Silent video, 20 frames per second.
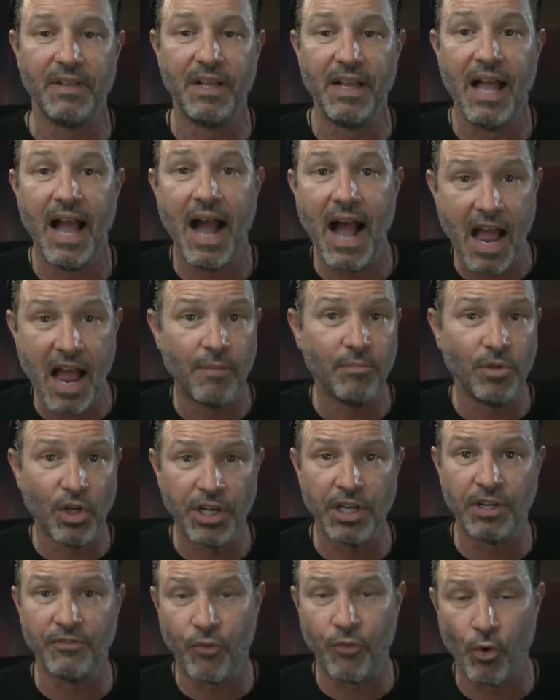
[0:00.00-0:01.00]
hi i'm
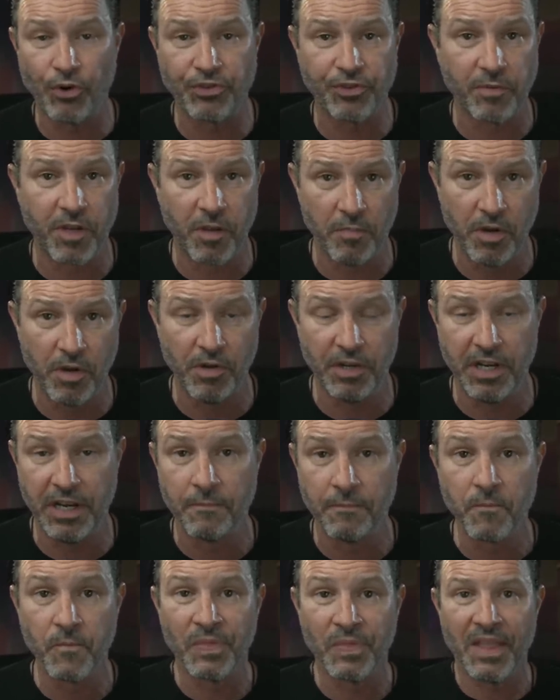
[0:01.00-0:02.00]
looking for some community
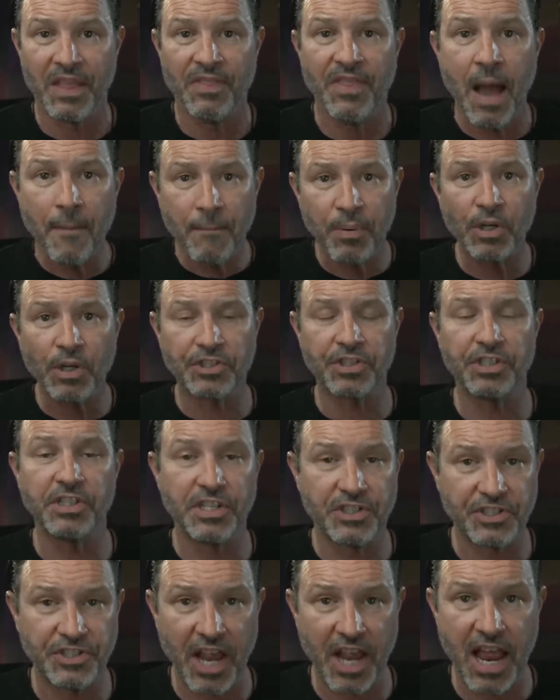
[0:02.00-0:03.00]
that person
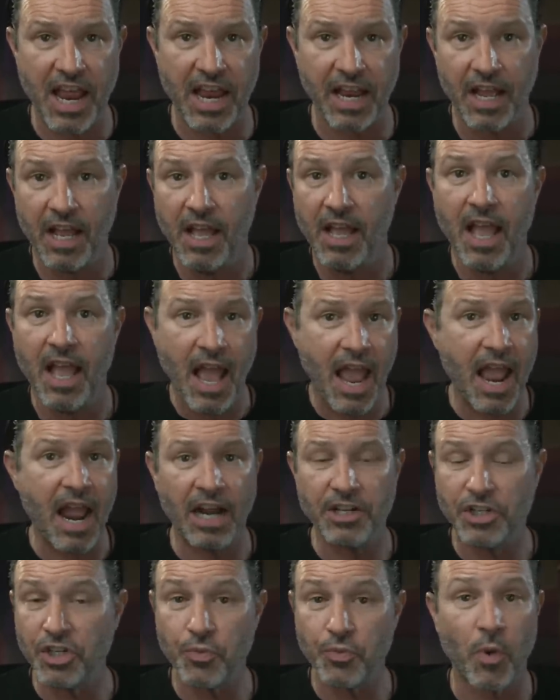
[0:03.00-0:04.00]
is saying hey i
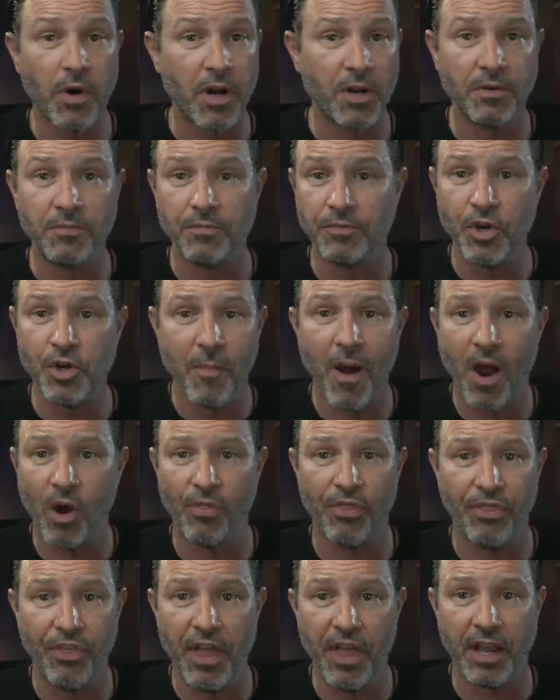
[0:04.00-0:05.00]
just want to do my own
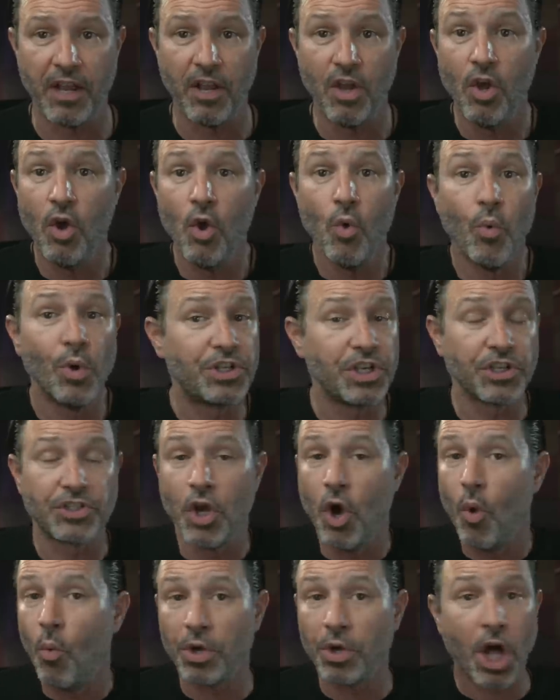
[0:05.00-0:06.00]
thing which is
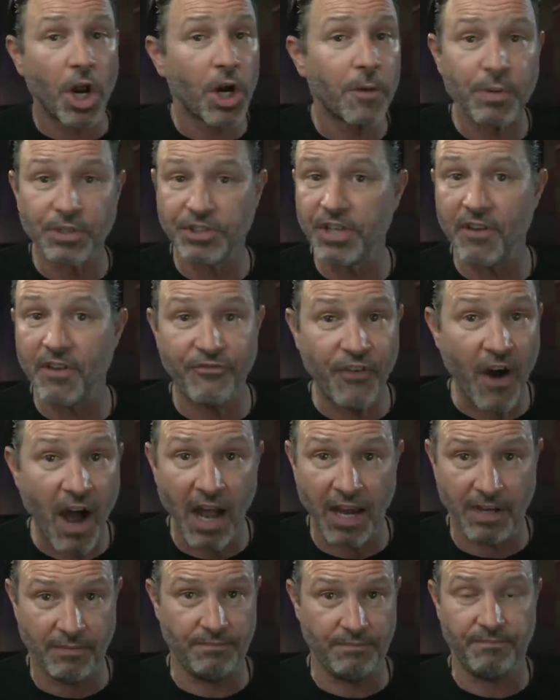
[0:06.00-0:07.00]
100%
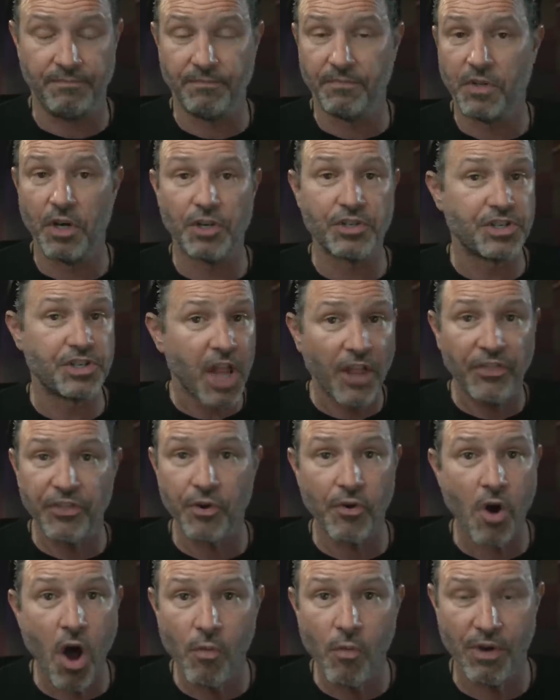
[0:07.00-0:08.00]
fine there's nothing
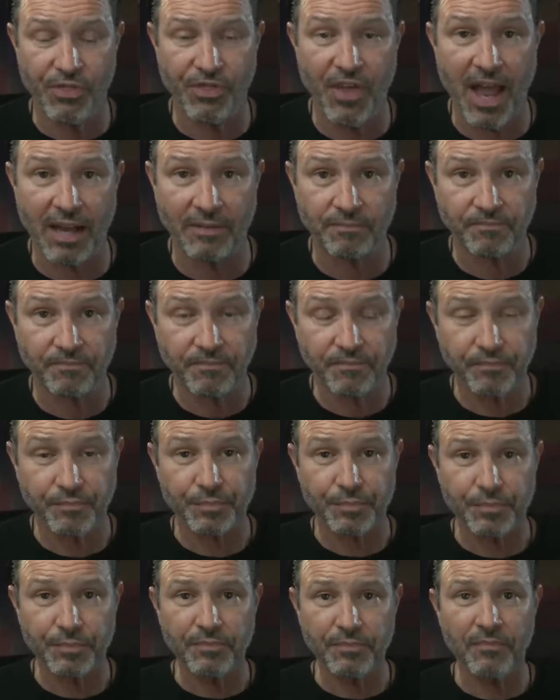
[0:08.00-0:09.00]
wrong with that
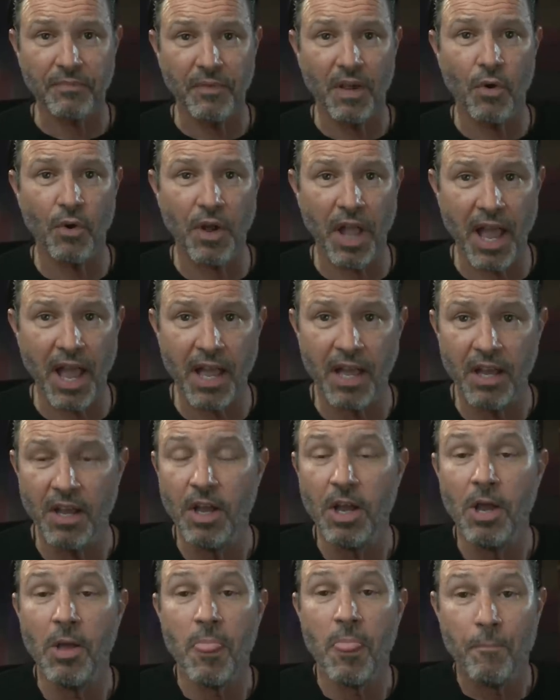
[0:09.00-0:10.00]
okay
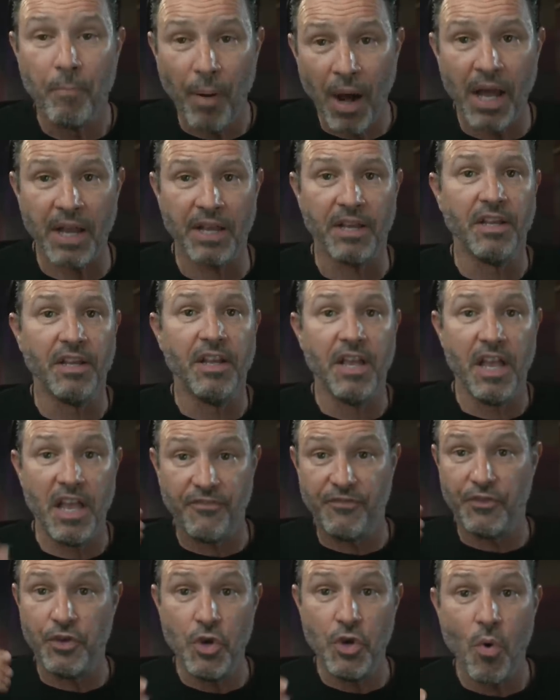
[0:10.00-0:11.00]
but
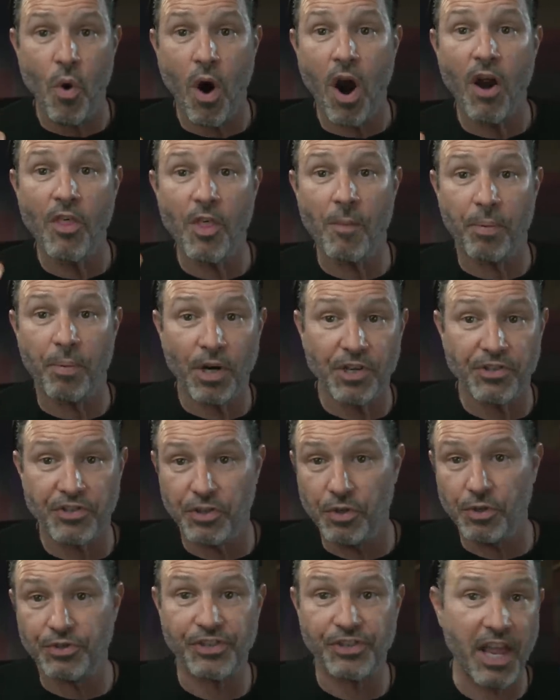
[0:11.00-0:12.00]
if you are the person
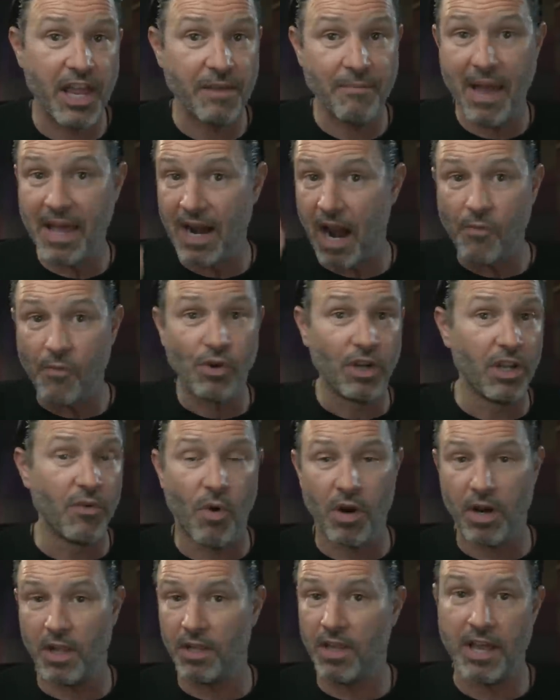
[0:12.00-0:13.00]
who's saying man i really
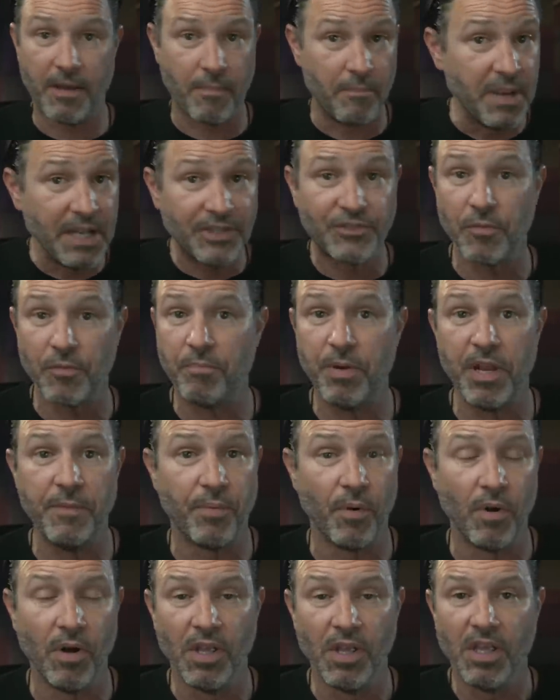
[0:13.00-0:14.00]
want to like meet some
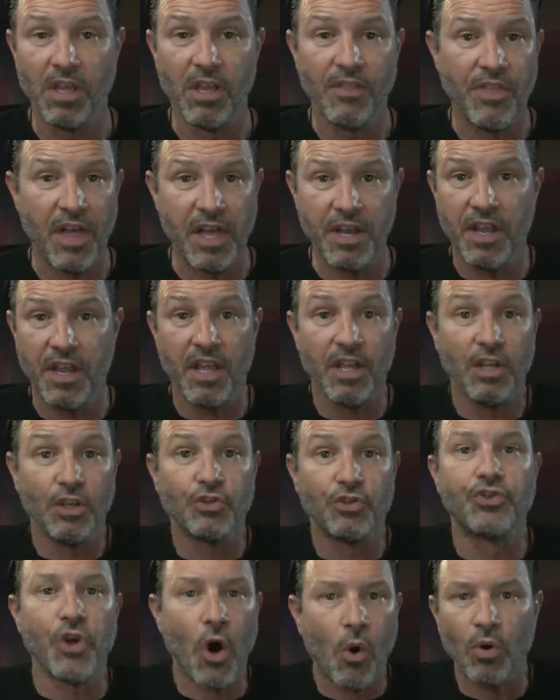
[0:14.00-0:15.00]
people then
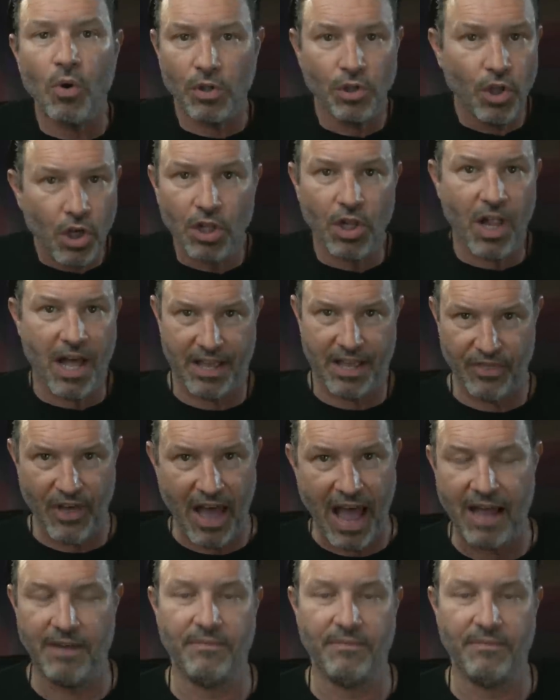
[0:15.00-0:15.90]
don't look like that